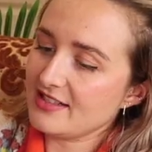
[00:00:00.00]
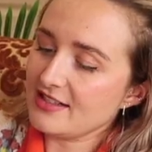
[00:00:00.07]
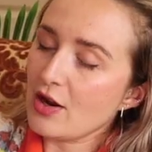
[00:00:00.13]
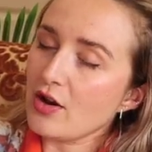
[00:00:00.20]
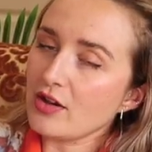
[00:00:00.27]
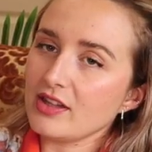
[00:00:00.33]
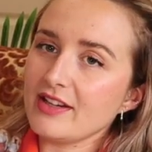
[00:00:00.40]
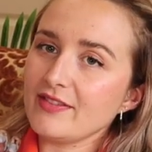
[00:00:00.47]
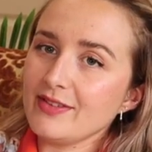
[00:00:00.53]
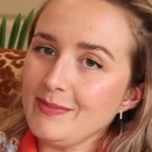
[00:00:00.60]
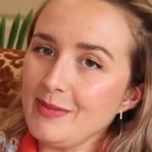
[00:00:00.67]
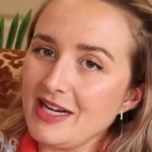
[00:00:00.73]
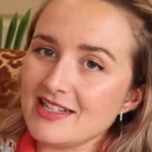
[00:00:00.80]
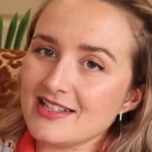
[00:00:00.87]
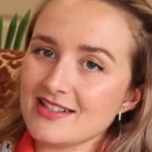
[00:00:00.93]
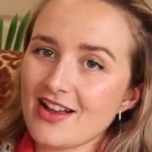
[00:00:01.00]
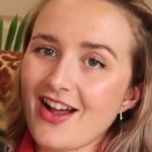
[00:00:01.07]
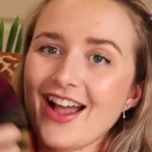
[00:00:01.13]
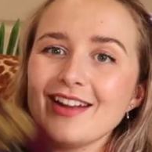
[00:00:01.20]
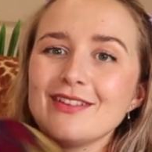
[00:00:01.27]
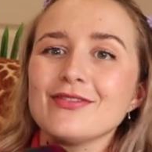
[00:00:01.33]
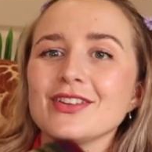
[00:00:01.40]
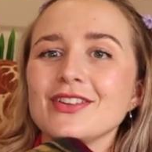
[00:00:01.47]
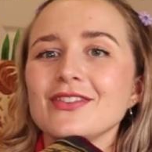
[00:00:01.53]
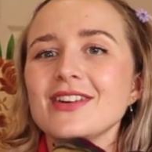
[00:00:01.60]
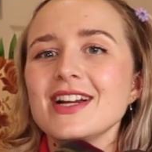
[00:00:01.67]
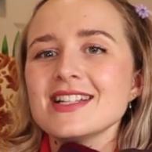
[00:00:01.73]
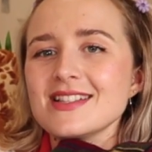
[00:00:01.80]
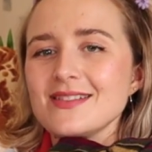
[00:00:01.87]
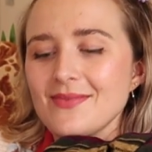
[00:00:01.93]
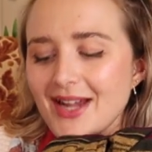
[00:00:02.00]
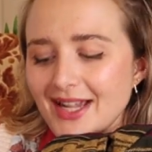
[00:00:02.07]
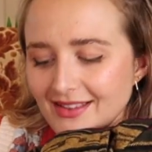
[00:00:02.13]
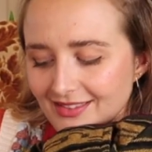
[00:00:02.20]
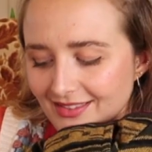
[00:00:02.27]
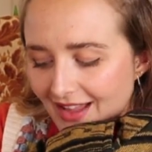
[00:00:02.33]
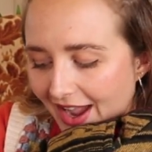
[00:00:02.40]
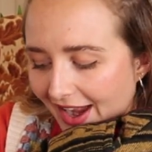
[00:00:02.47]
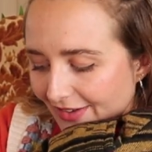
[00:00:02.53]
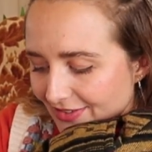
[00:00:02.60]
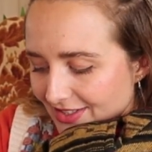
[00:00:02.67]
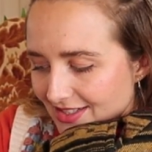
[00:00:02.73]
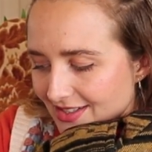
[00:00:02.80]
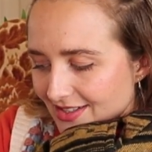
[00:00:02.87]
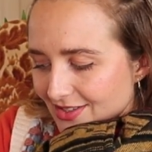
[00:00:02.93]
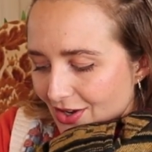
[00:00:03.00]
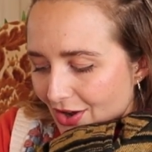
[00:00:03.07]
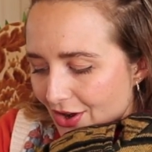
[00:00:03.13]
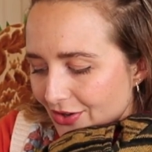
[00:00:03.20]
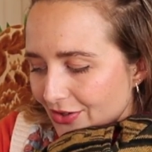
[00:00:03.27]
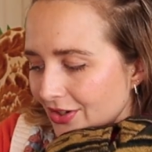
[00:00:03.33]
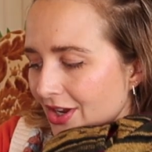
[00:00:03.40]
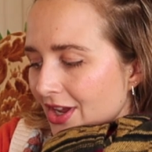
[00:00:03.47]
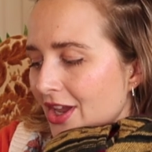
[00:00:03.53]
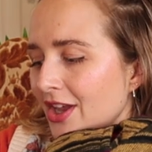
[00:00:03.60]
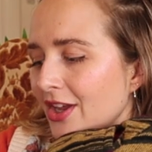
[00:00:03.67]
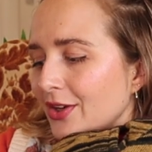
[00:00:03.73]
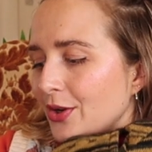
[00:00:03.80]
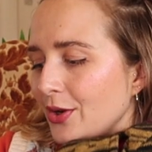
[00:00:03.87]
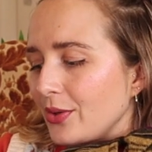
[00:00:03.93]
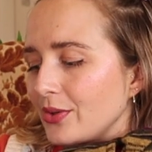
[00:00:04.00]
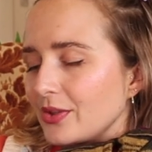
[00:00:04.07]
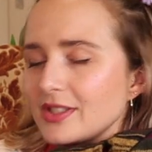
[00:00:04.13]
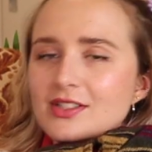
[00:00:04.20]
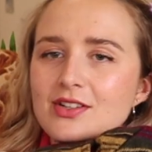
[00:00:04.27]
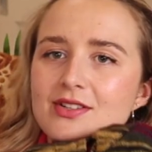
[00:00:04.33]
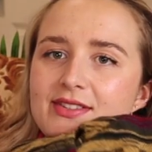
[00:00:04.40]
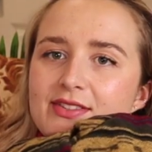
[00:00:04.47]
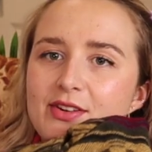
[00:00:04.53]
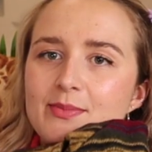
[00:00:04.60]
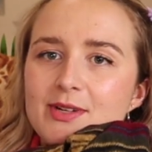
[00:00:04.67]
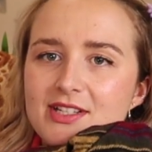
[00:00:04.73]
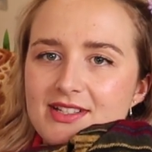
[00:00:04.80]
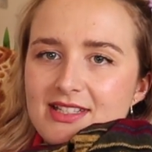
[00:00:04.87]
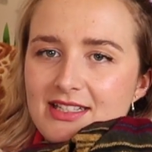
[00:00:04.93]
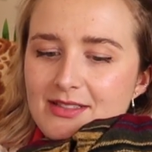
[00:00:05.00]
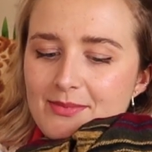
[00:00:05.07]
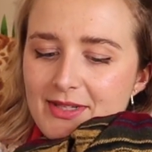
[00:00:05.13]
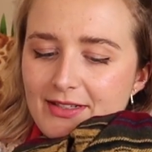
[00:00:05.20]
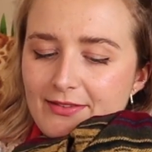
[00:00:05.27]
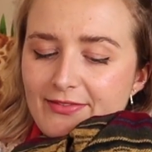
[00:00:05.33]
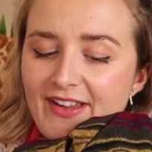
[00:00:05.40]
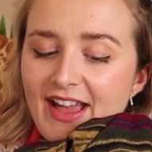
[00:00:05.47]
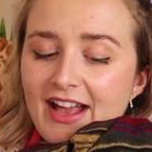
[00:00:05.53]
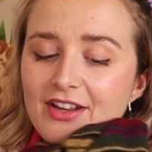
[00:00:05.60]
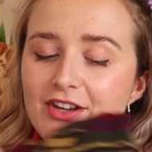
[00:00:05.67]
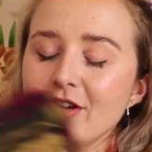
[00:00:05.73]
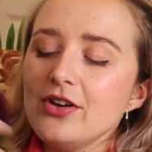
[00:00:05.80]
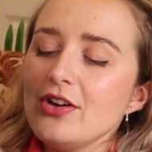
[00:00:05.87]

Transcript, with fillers: is not leaving my sight for the rest of my life. It's so cool. It's got so much sentimental value,